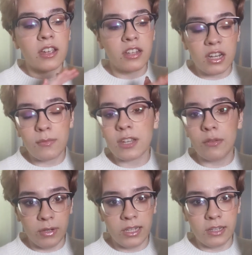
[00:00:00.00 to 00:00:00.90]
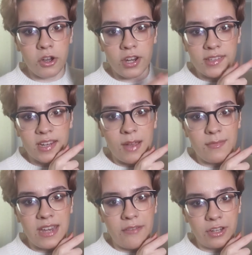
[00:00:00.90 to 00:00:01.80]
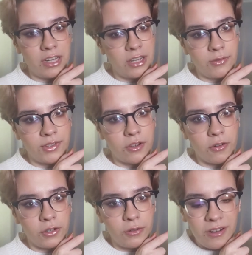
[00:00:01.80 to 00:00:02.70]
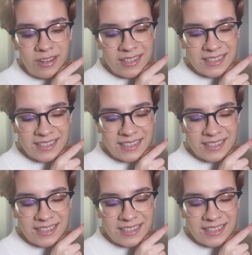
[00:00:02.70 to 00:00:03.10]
Gonna be completely honest, I'm never gonna use the contour.